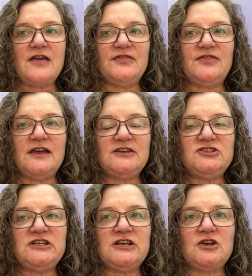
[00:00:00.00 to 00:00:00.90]
Then
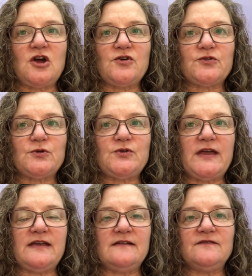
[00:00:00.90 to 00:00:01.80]
she could go through
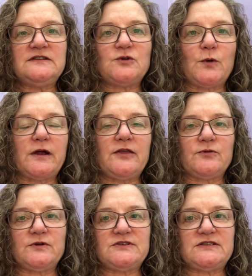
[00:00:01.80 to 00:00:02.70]
the inventory
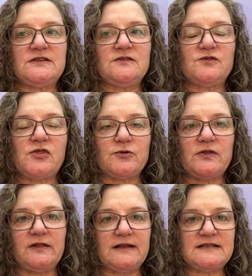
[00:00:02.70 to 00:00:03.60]
through
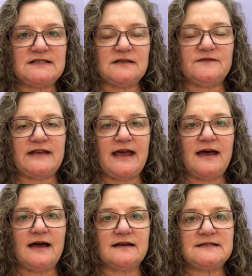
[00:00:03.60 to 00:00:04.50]
the lists of
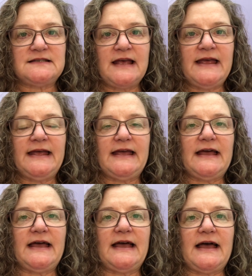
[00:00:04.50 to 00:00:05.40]
tags
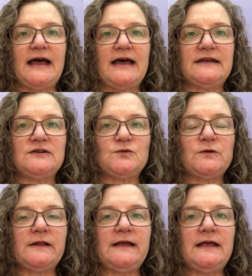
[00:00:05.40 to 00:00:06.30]
and
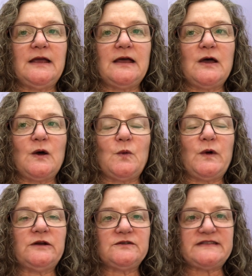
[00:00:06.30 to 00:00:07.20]
really
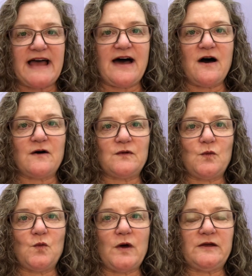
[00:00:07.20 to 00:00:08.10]
whittle
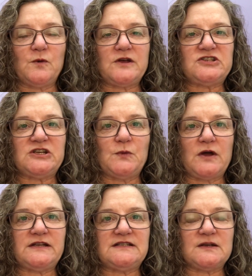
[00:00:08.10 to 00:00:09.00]
down what it was she
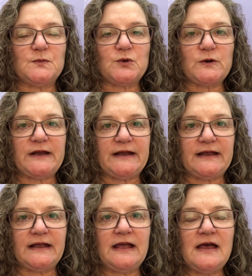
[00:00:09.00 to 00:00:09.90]
wanted to
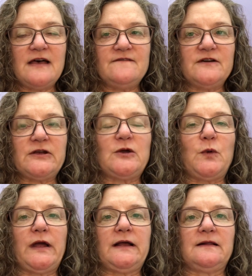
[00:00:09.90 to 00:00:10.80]
bring very
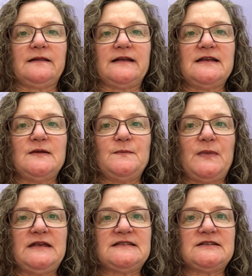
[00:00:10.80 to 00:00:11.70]
quickly
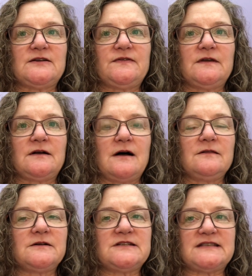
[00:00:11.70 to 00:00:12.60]
based on the
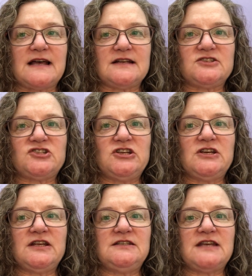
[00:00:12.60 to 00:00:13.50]
color sets. She
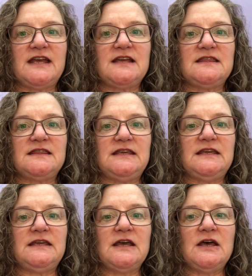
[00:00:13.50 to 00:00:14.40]
could take
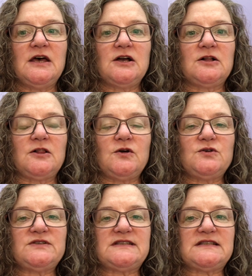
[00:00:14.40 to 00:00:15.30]
the
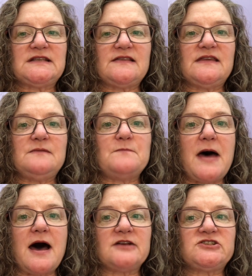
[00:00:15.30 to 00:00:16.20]
clothes that
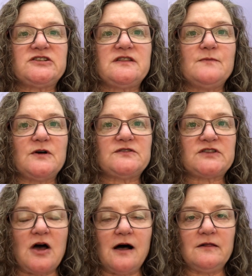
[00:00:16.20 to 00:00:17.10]
matched the most
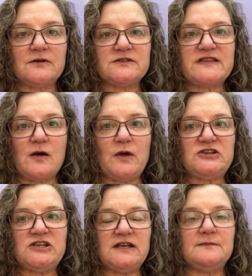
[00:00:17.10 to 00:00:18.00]
colors. That way
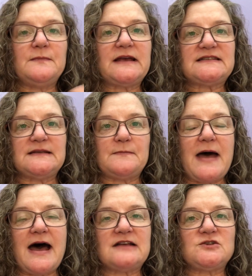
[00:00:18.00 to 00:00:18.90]
she could mix and
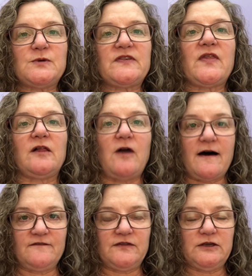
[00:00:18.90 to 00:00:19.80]
match with a
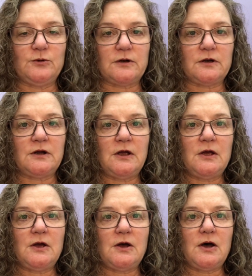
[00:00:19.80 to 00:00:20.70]
lot fewer
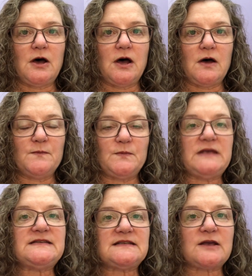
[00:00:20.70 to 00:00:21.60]

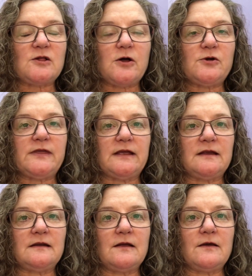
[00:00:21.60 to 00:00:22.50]
pieces of
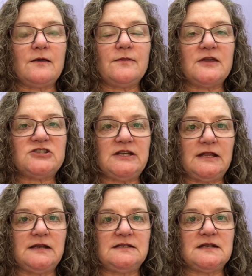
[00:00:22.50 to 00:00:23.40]
clothing that she
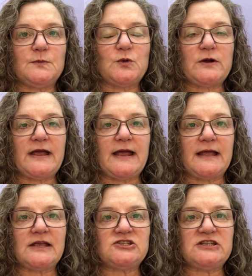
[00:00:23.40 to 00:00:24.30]
needed to
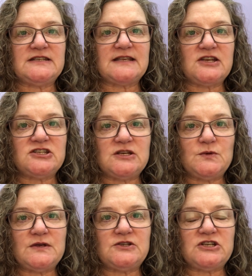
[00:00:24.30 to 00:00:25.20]
bring. She said
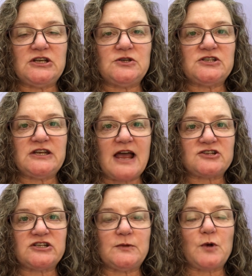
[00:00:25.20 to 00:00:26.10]
she
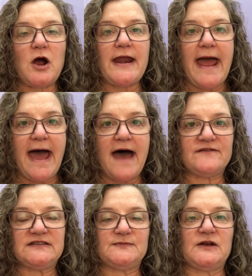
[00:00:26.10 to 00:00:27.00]
actually brought half
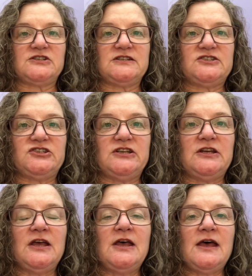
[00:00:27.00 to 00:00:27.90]
as much as she
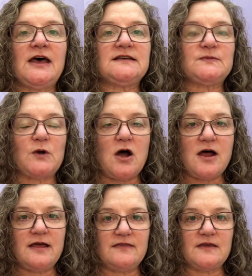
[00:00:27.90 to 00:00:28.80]
has
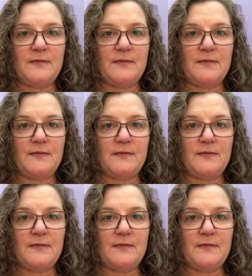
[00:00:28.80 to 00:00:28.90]
brought in the